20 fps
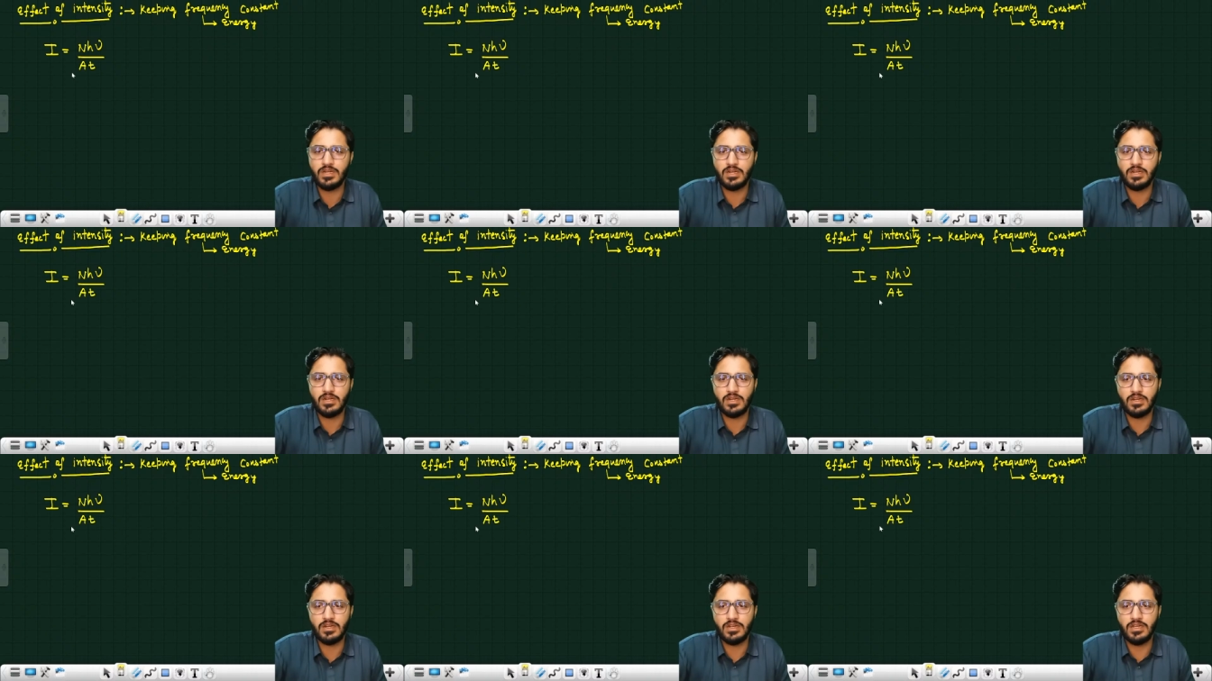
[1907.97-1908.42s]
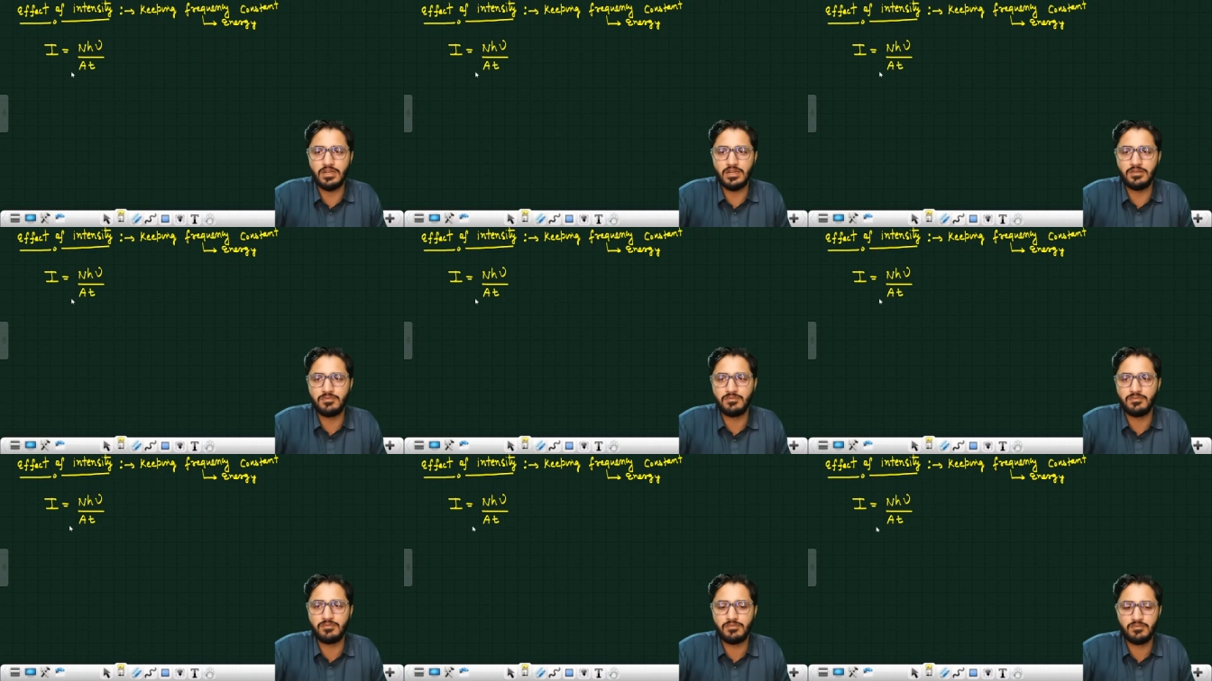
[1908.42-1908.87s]
Done?
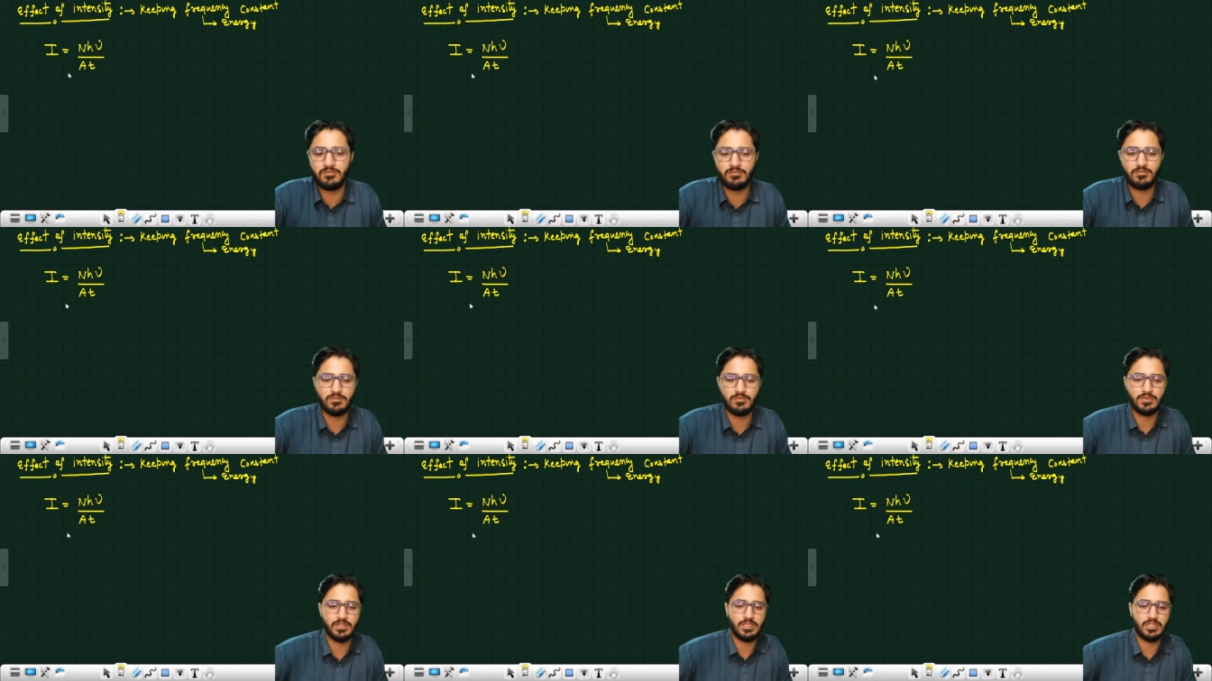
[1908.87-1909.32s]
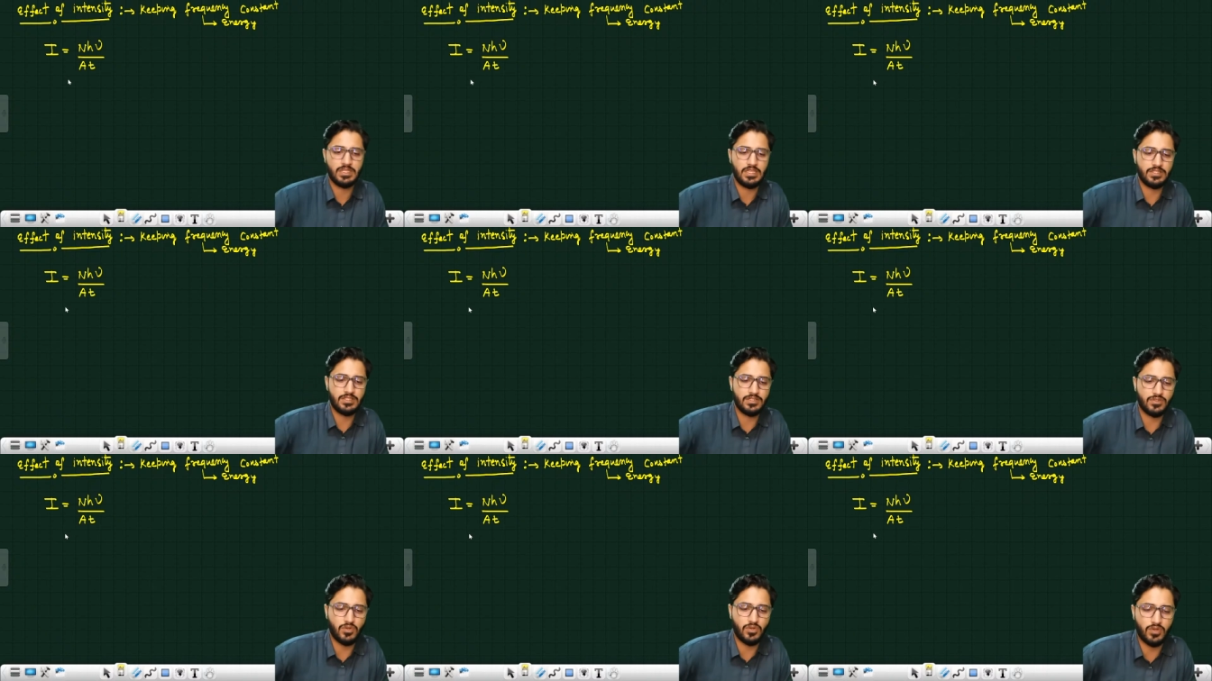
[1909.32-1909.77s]

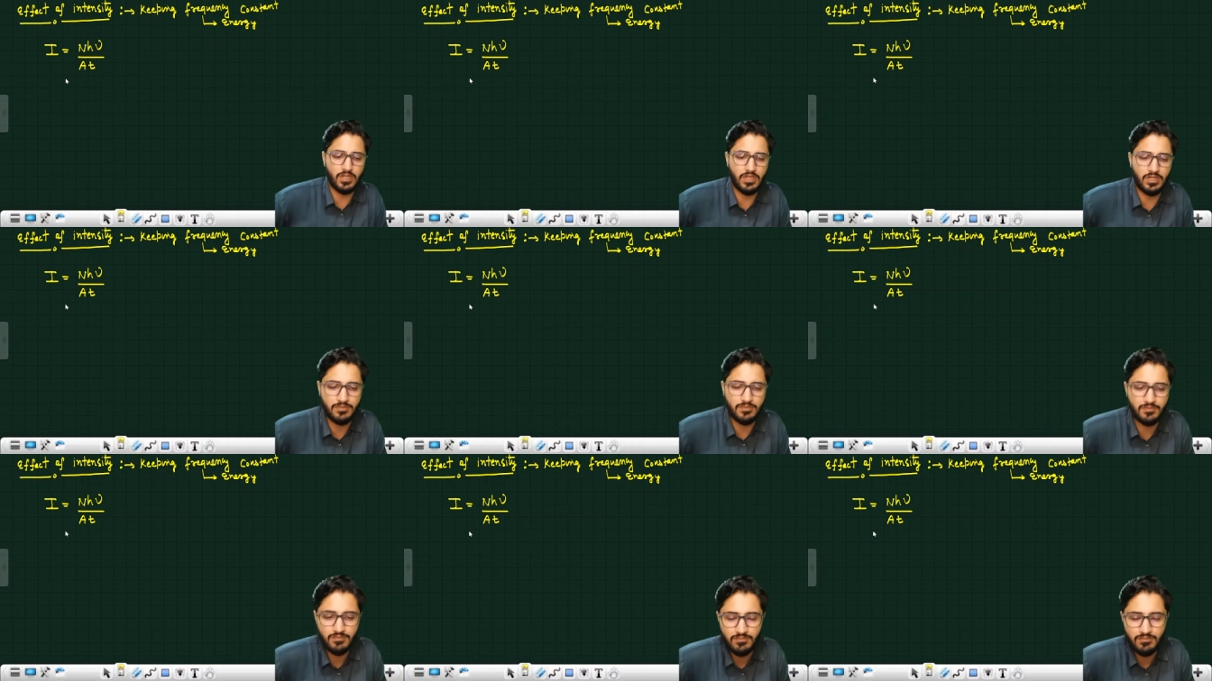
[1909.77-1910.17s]
Is it so now?